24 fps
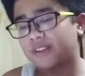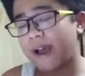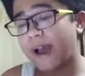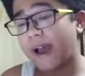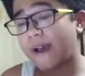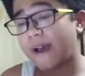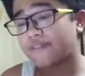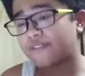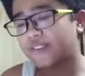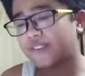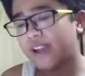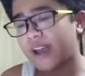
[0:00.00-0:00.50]

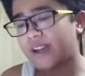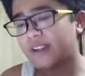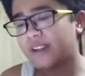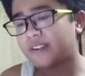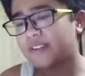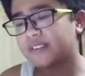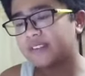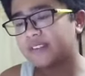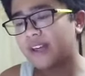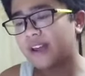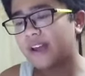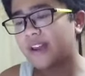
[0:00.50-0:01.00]

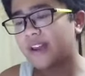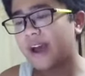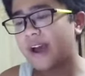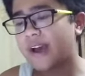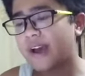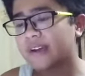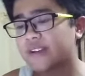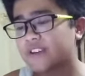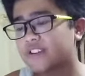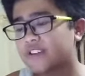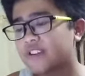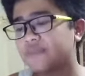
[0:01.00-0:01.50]
Afghanistan
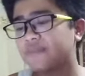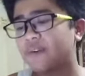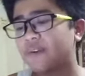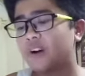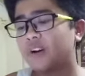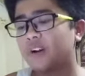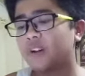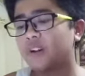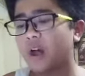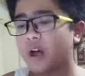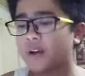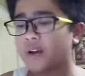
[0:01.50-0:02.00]
has actually
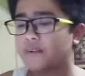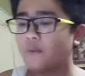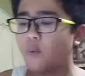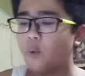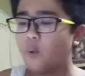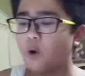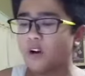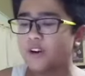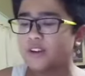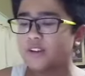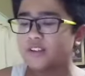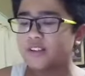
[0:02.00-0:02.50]
fought a lot of
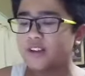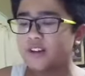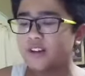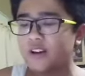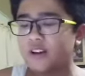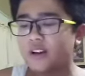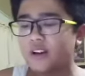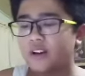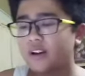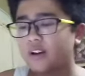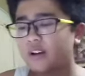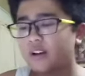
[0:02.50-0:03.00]
wars,
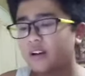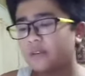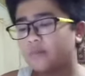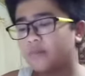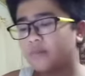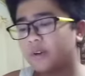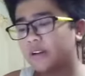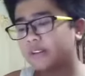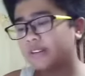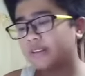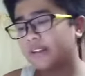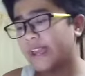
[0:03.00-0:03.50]

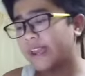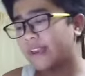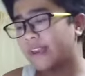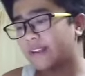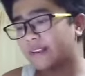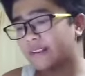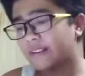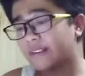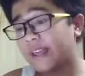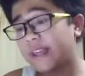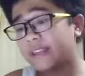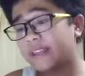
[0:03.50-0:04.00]
but
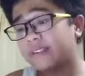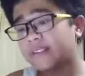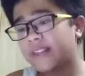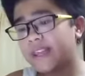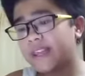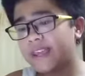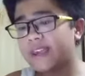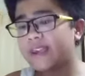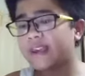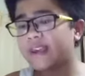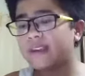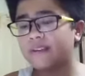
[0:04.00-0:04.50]

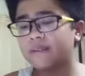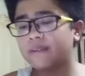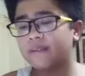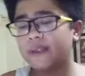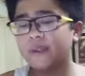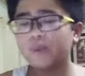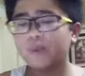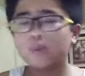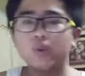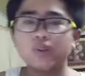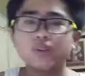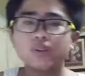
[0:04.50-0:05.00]
lately
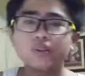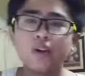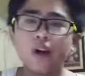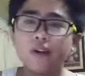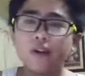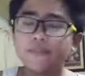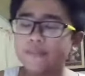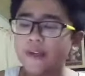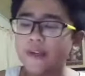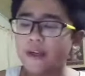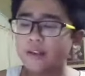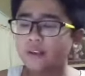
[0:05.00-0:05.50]
it was
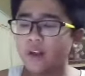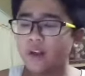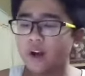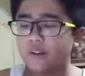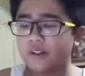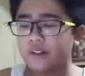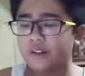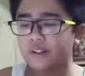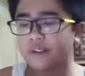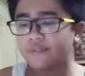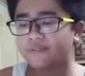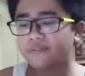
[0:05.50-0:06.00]
not that long
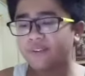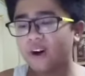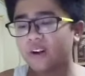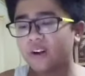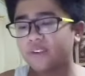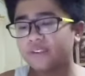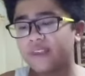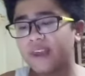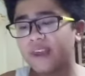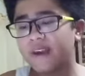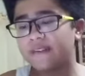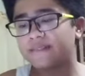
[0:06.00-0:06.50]
that they
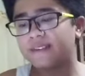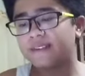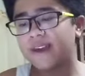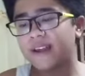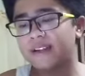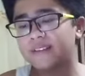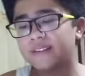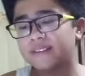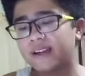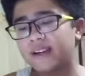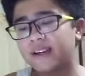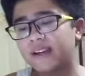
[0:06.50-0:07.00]
fought the
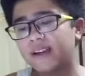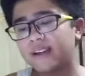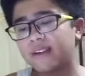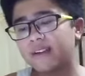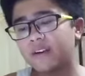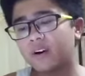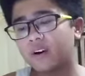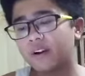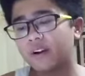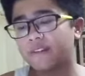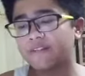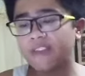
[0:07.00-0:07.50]
Afghan
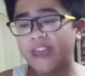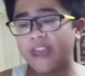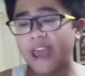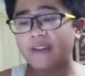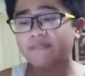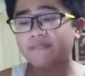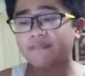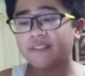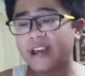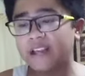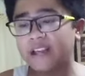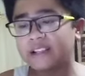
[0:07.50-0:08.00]

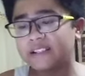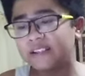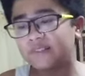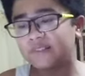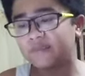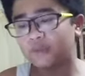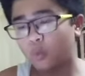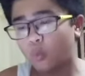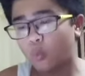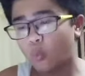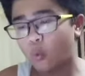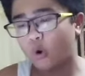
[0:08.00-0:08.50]

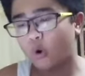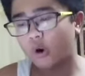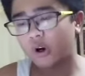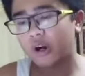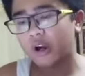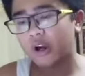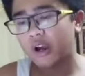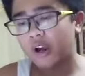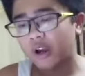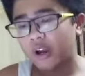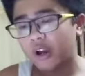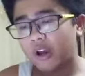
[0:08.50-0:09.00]
Civil
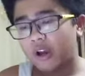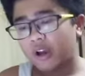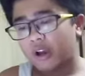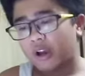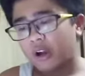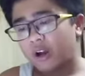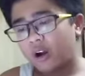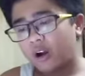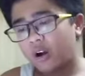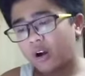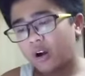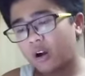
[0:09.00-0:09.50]
War
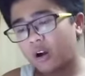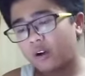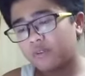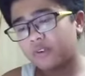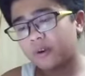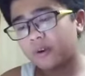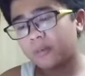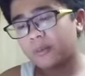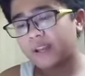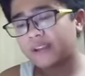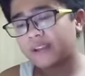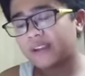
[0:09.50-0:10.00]

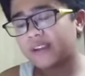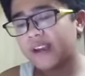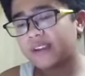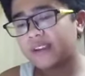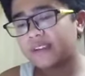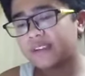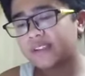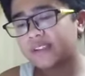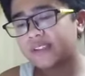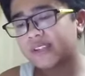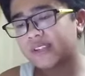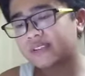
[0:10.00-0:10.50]
from
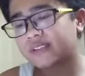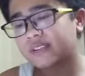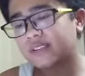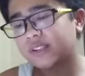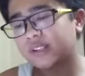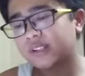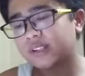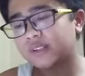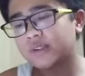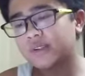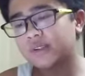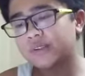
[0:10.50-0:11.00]
1996
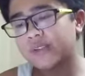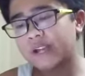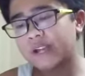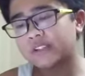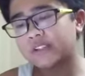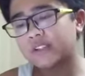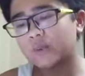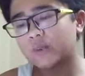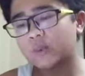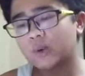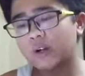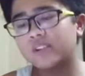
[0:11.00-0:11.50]
until
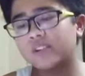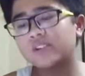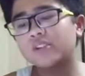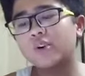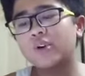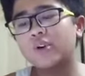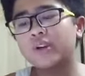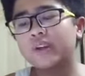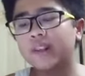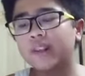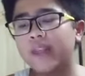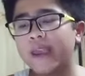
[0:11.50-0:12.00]
2001. So
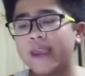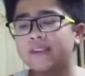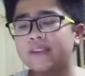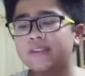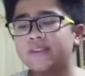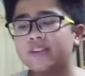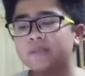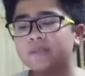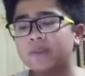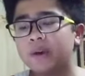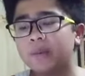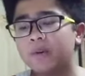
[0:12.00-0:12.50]
in late
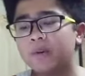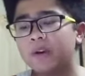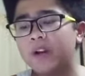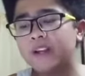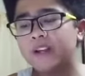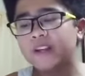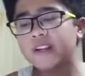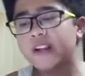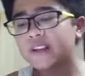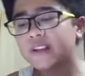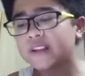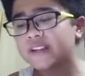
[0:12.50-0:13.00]
September
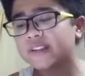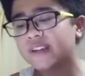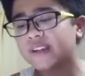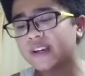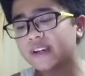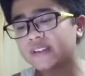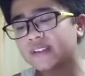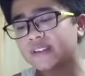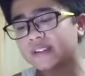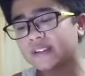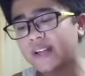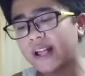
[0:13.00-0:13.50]

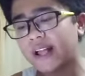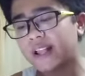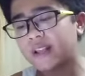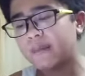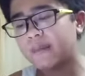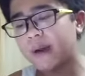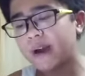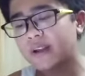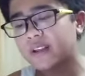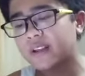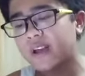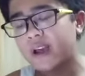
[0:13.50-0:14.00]
1996, the
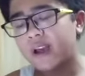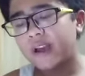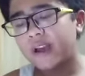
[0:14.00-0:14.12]
Taliban